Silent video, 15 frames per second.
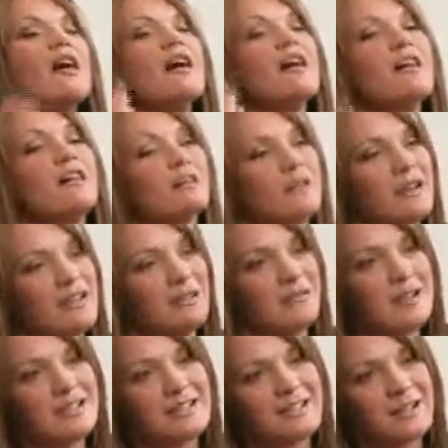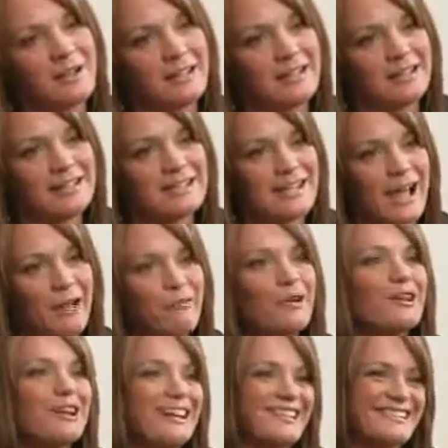oh, Reading Horizons already does that.
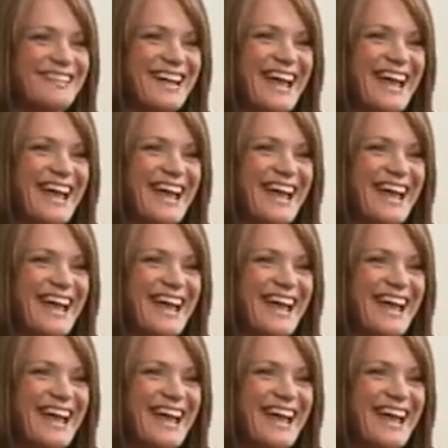We're good.